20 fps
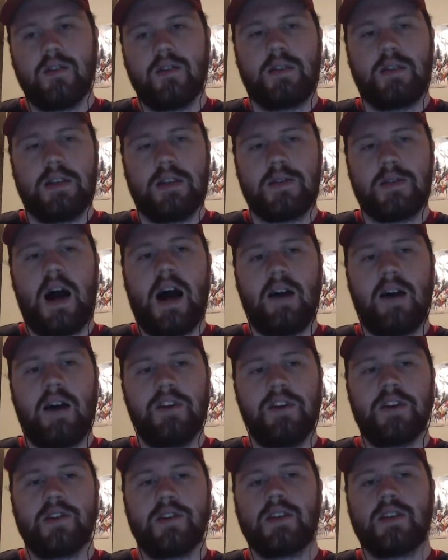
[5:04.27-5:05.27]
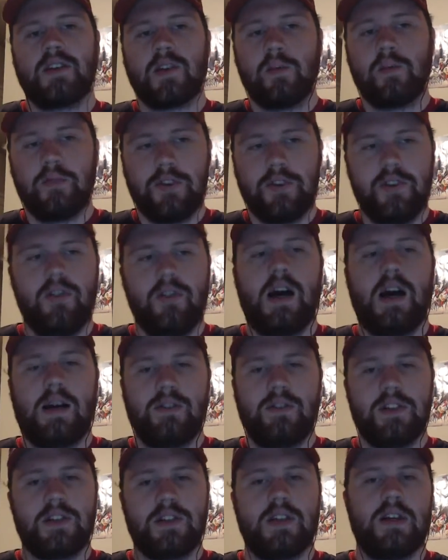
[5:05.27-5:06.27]
It's obvious. It's completely
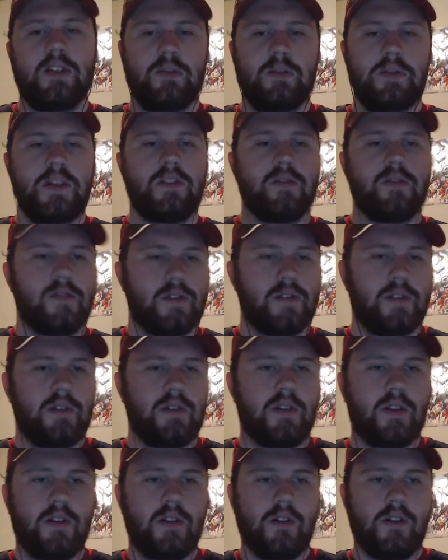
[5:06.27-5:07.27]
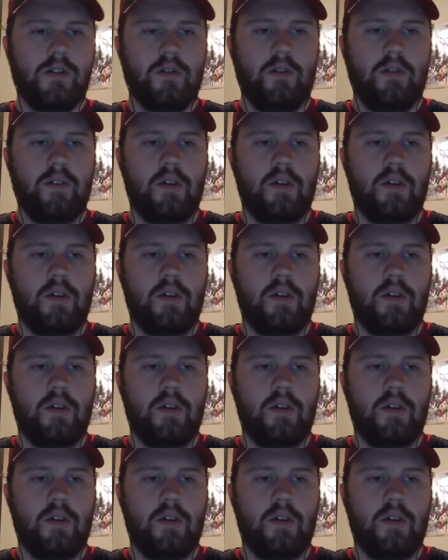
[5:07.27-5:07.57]
obvious now that Peter's a clone.